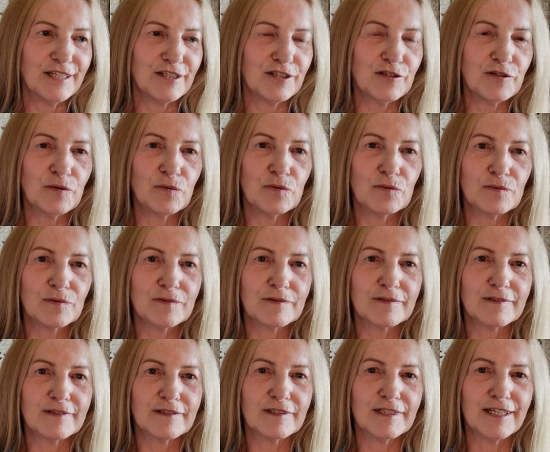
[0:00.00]
you know,
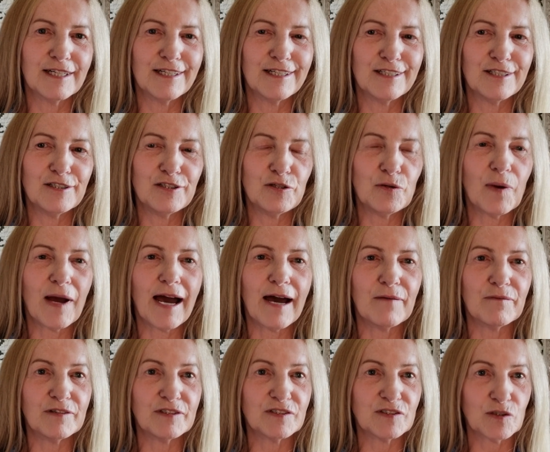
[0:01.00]
you
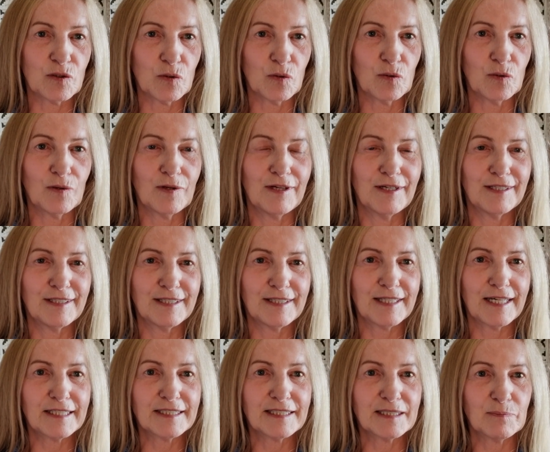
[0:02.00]
have a soul,
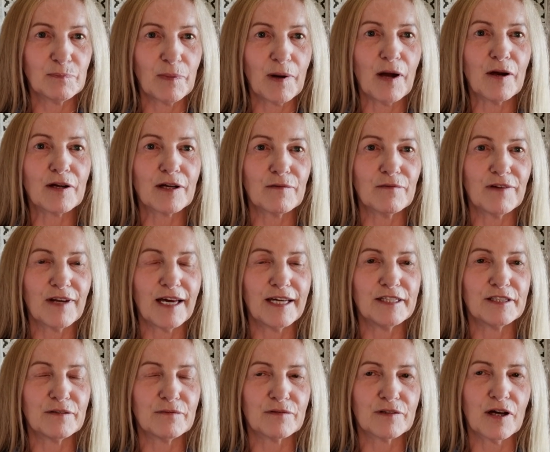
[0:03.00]
that spark of
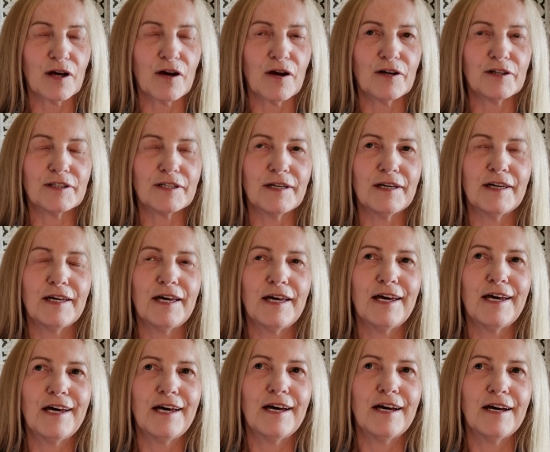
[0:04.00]
light of God,
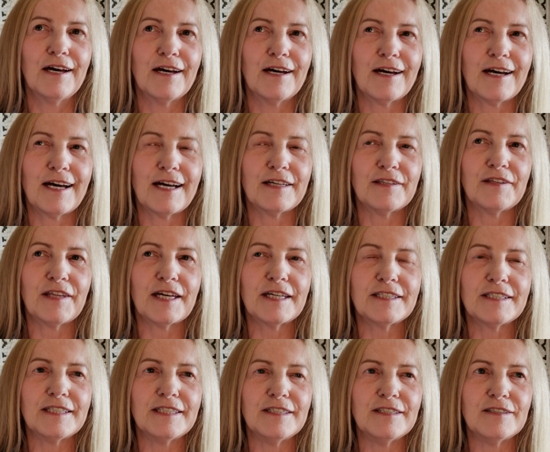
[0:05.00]
and
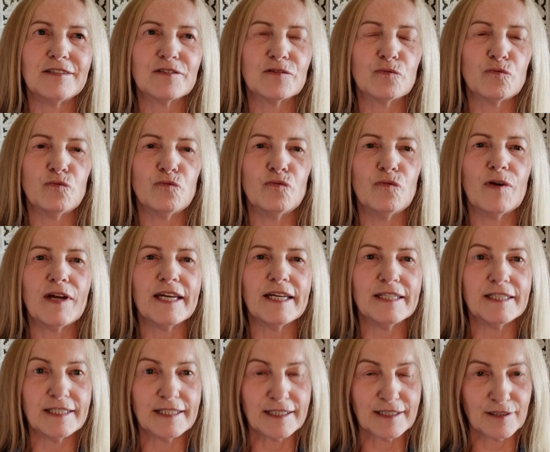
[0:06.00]
that is
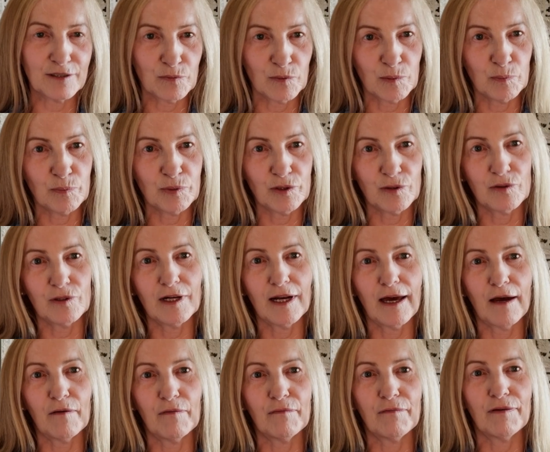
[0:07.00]
radiant with pure
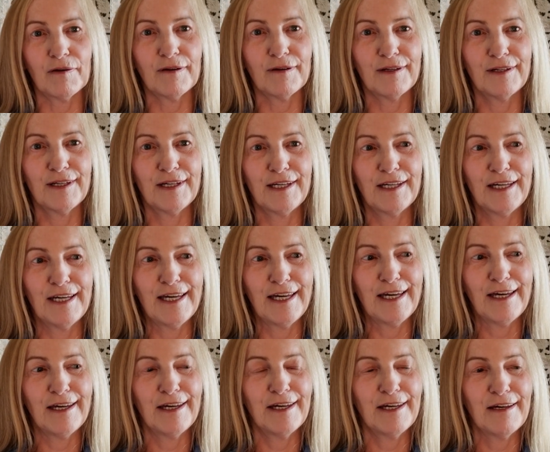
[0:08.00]
love.
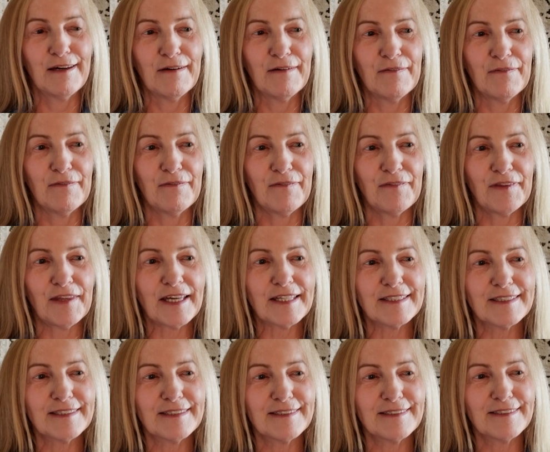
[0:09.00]

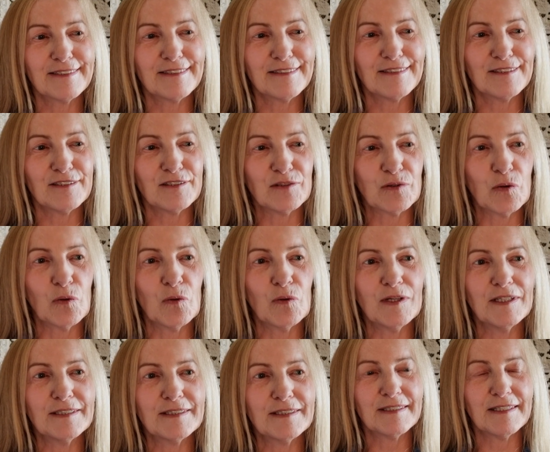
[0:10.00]
That's the
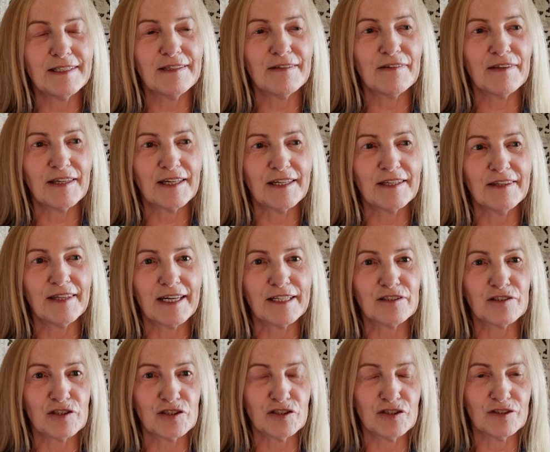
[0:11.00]
soul the thing
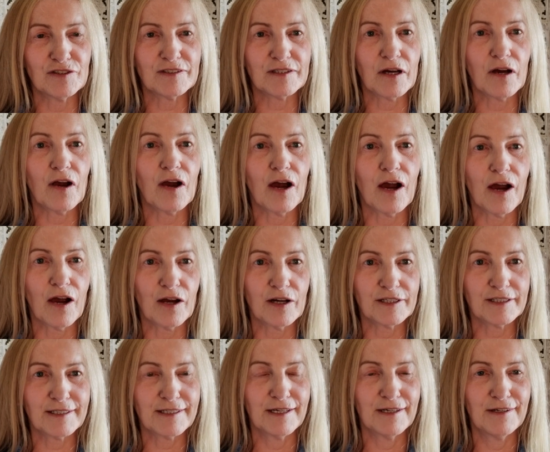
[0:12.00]
that touches our
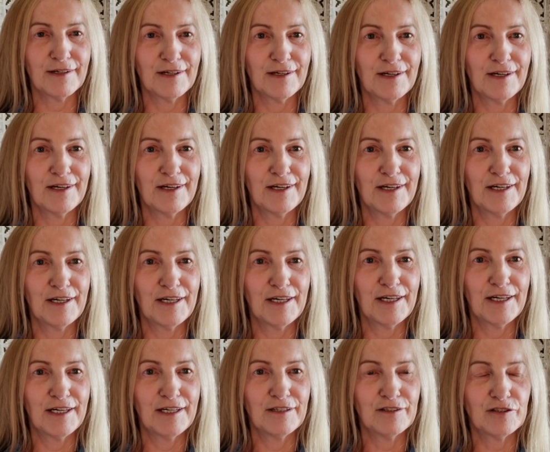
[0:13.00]
heart,
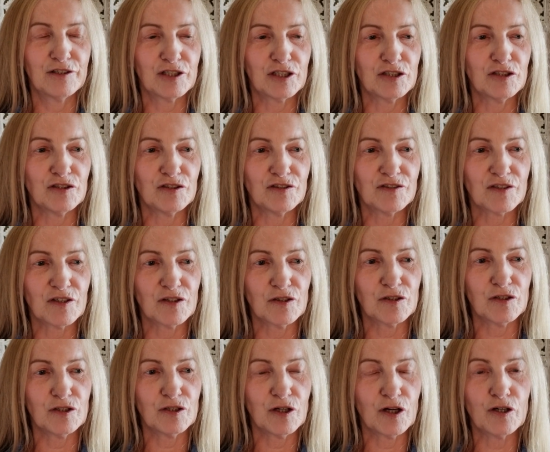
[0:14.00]
touches
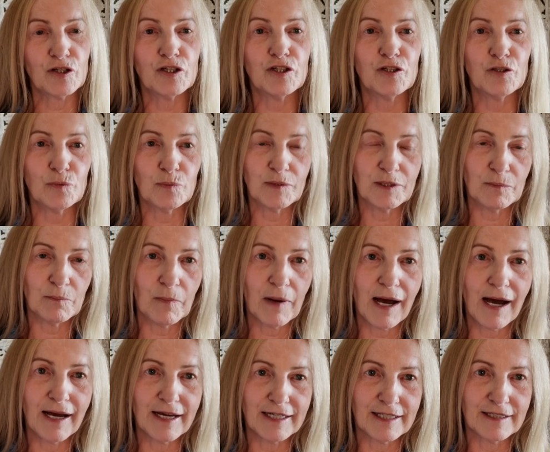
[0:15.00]
our human
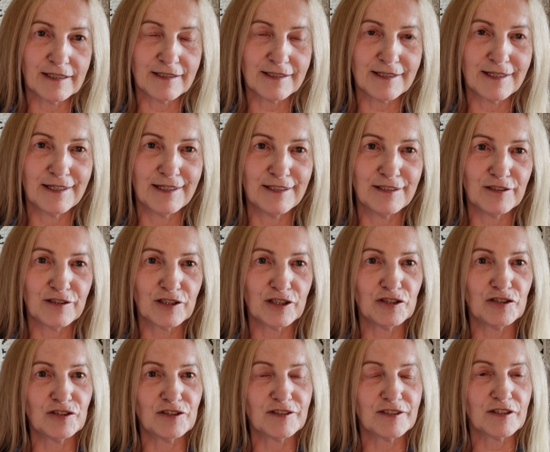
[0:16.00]
mind,
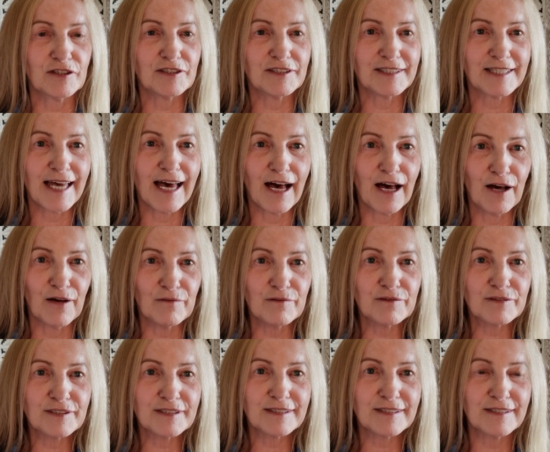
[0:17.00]
touches
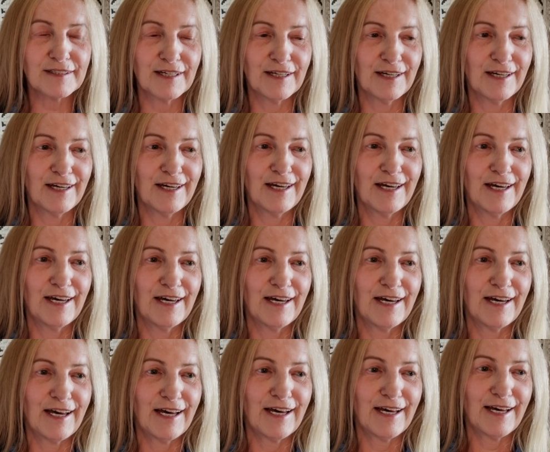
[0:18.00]
ourselves.
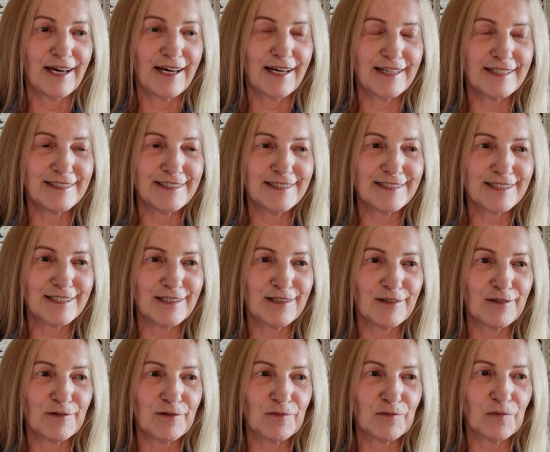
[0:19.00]
And
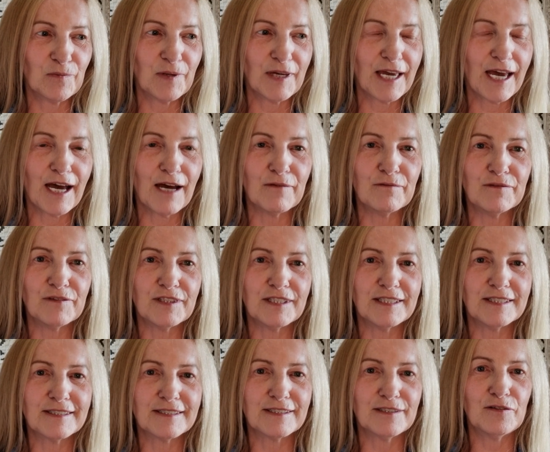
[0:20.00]
we have
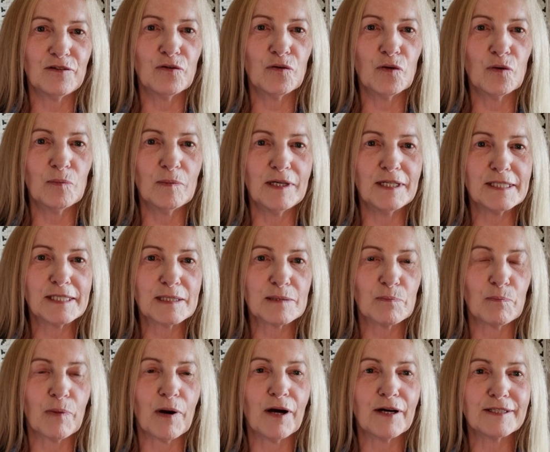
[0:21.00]
this
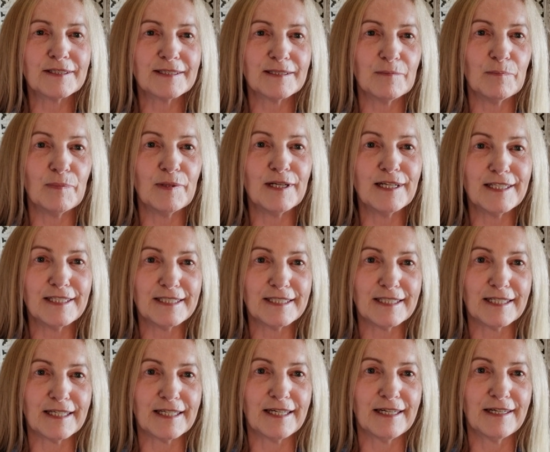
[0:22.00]
enormous
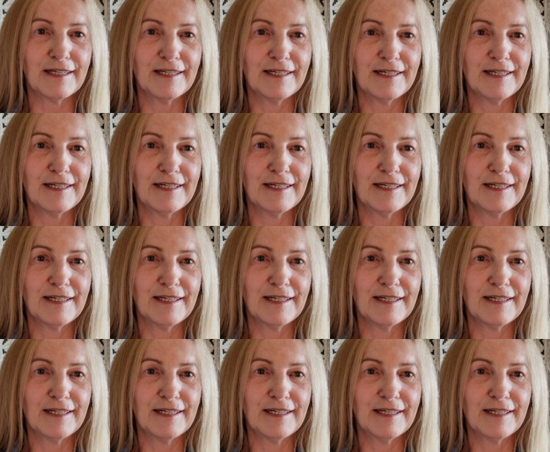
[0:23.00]
possibility